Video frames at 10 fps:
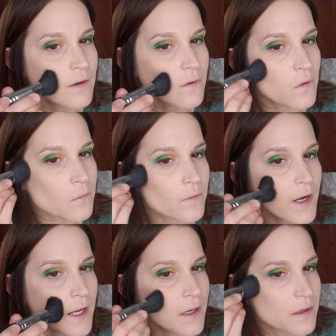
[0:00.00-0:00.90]
go
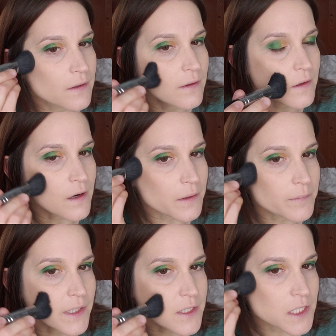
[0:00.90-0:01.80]
right on
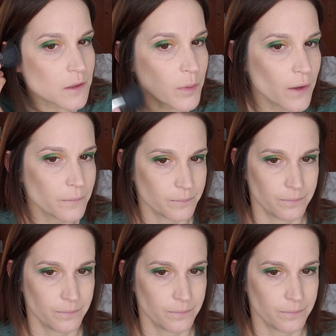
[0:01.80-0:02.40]
my cheekbone.